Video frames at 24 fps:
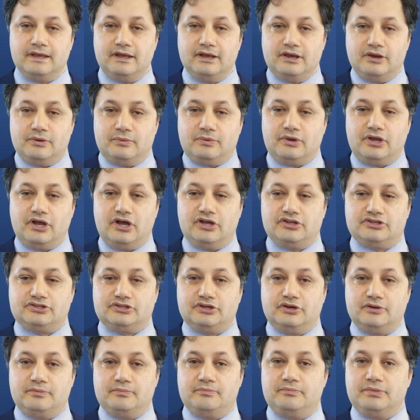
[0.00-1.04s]
We
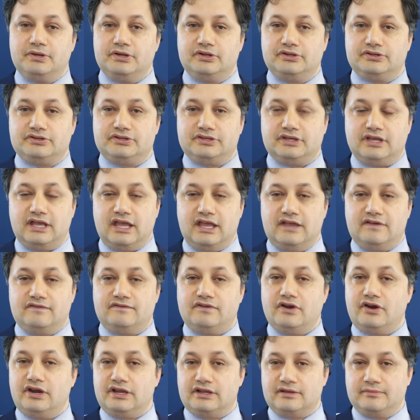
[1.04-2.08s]
also built a
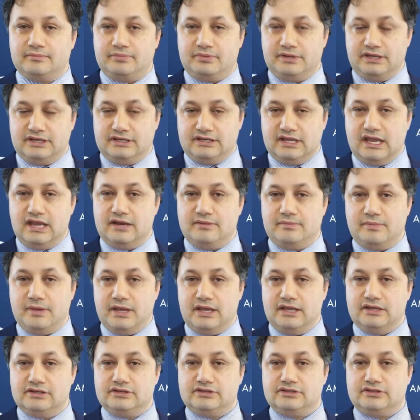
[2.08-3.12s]
very complete
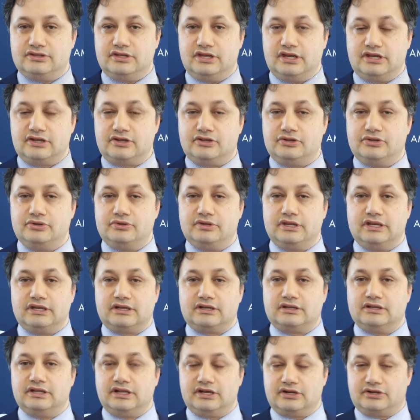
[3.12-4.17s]
database that included
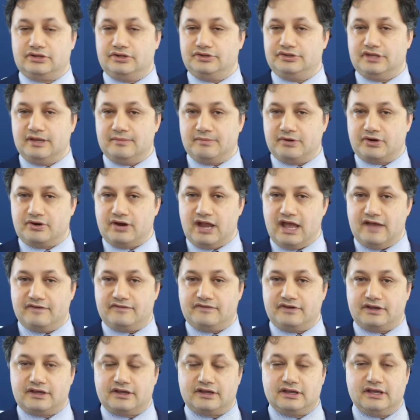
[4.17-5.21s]
clinical
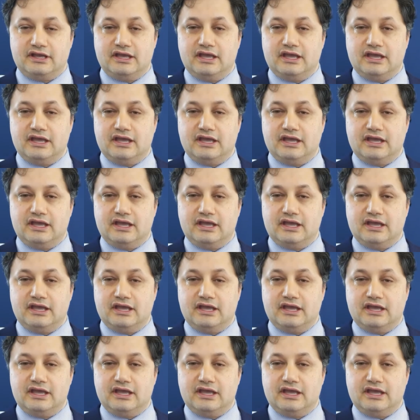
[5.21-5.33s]
demographic